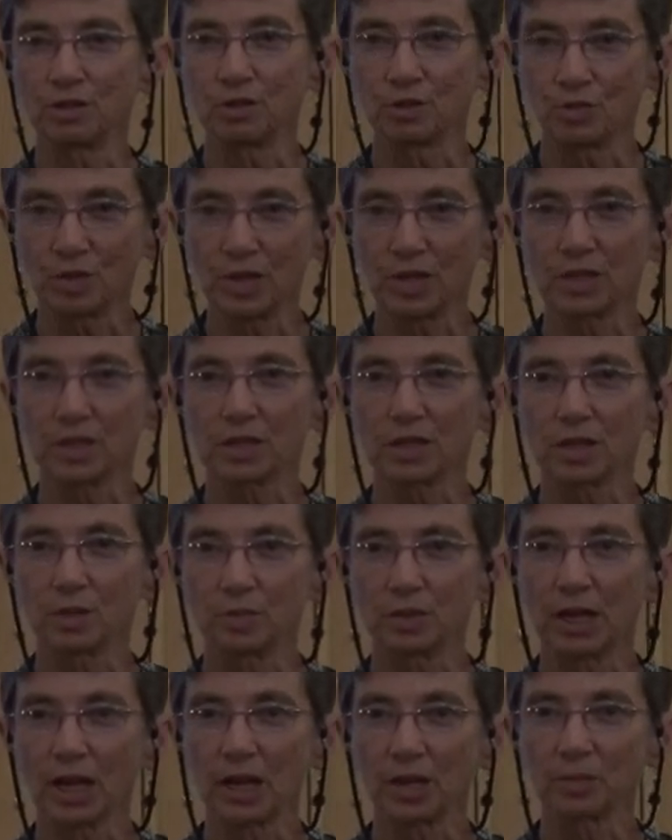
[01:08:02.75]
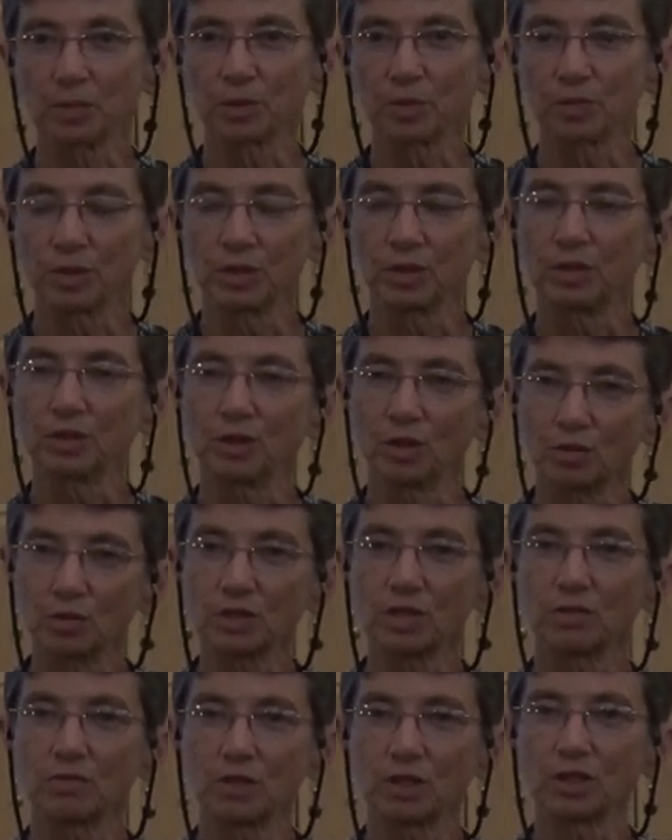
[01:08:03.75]
your way sometimes, but you don't
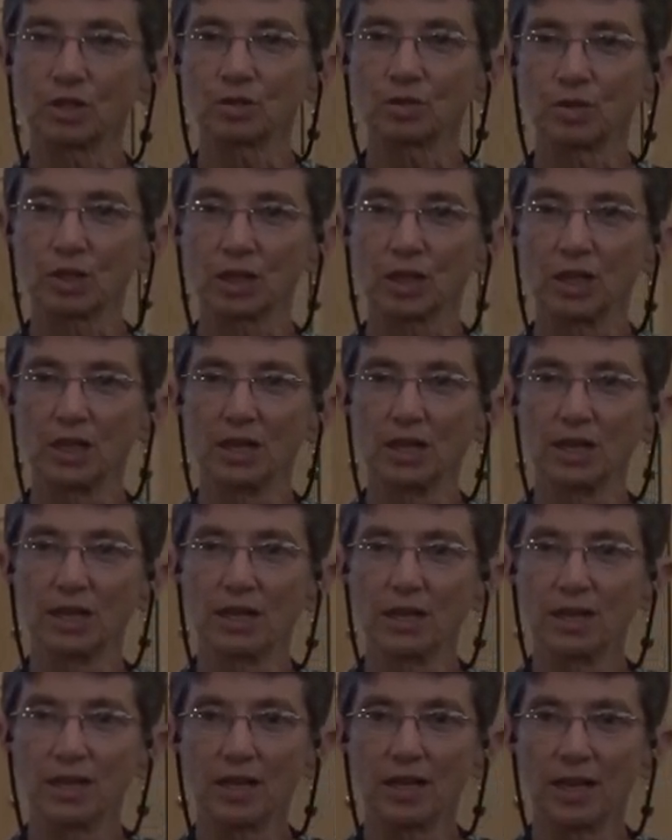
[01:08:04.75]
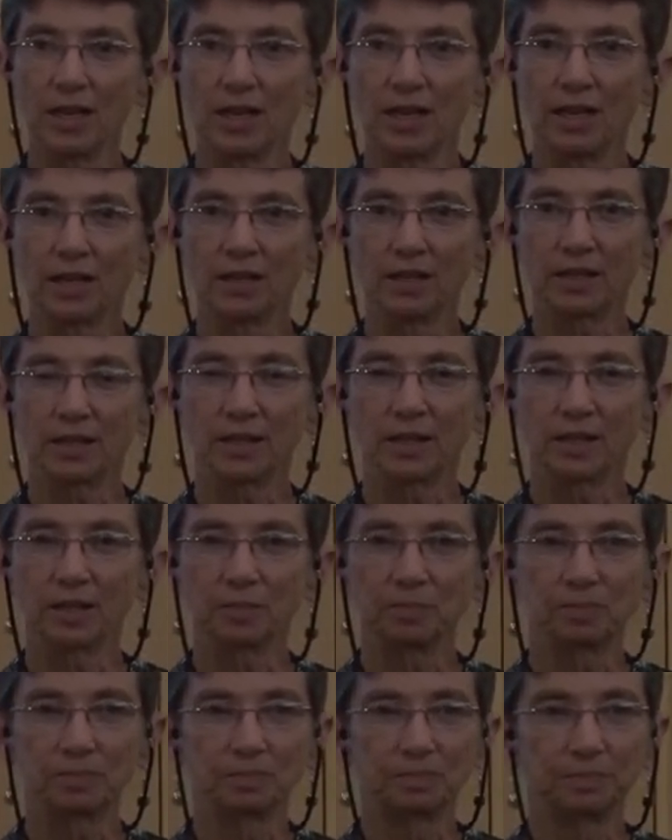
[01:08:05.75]
give into it. And um,
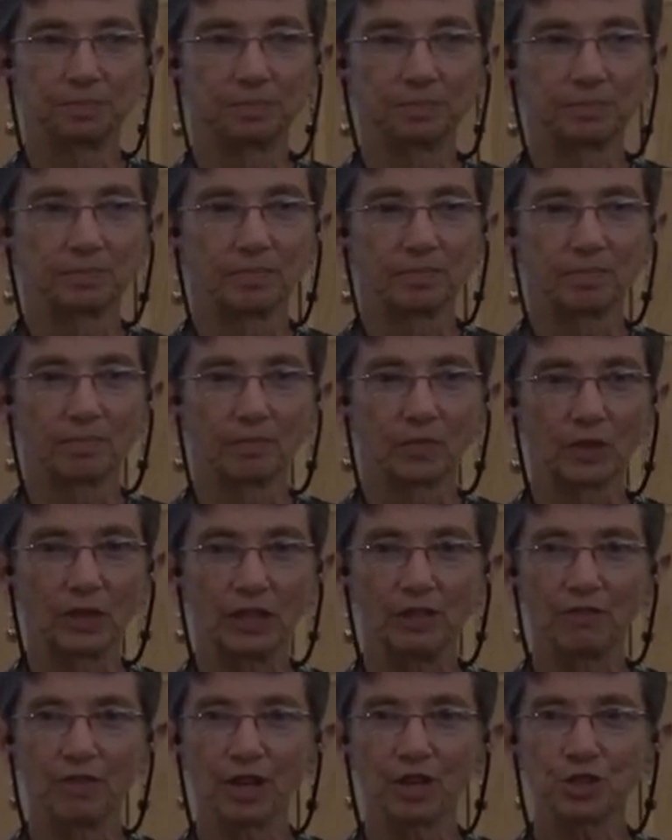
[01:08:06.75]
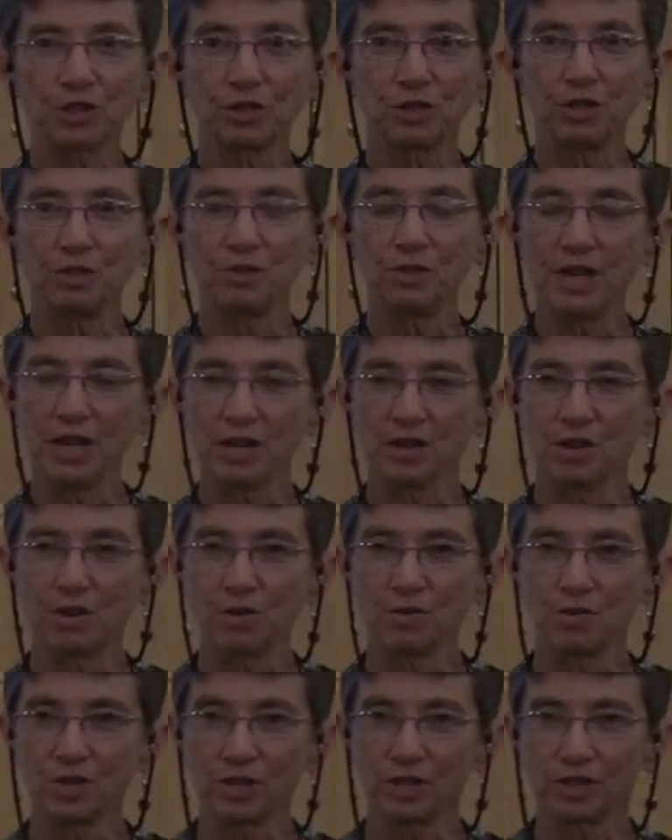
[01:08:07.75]
eventually you get
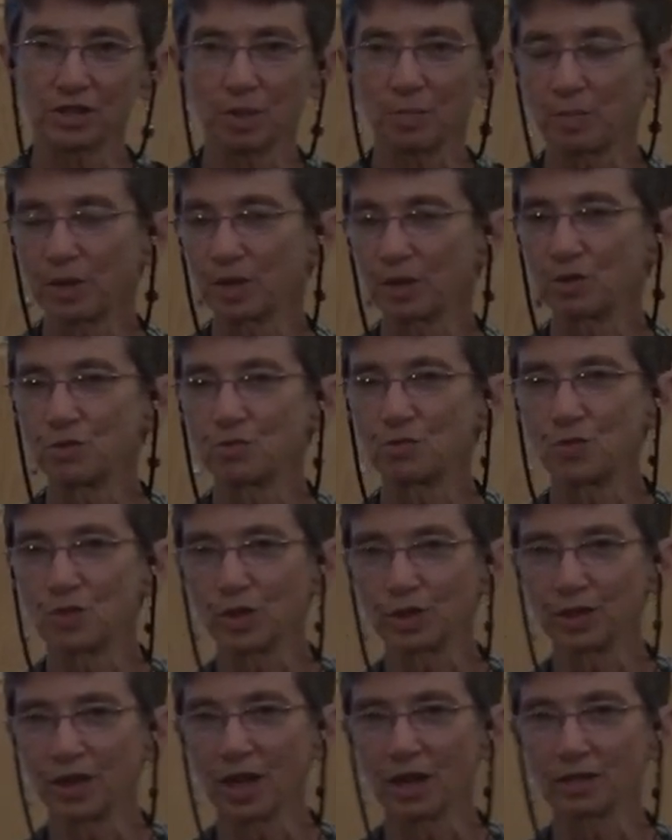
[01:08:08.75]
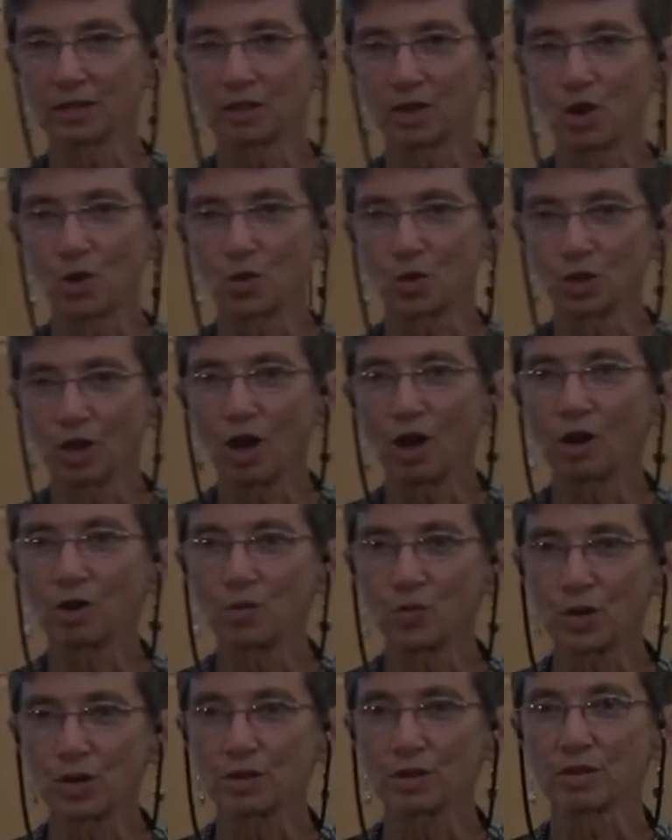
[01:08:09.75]
known as somebody who will not go along
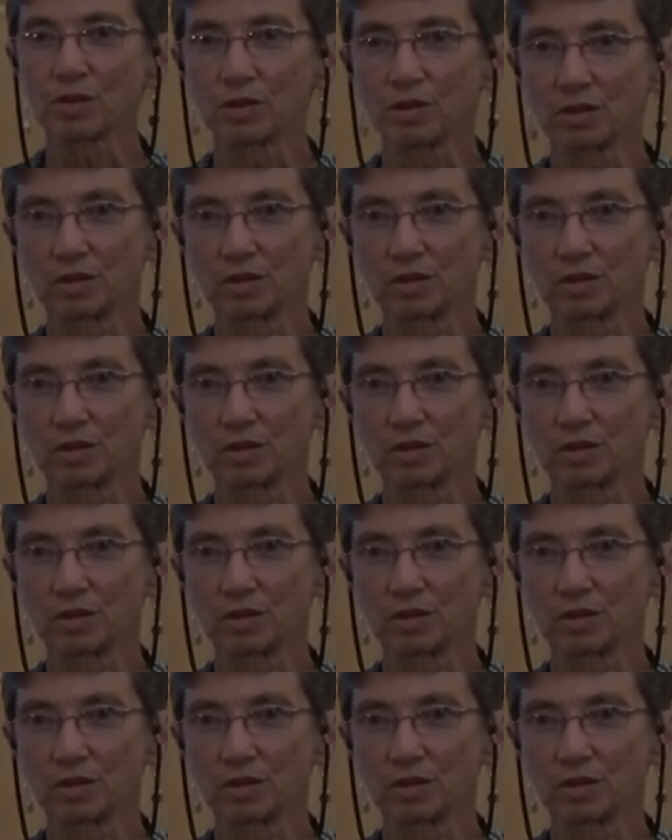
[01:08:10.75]
with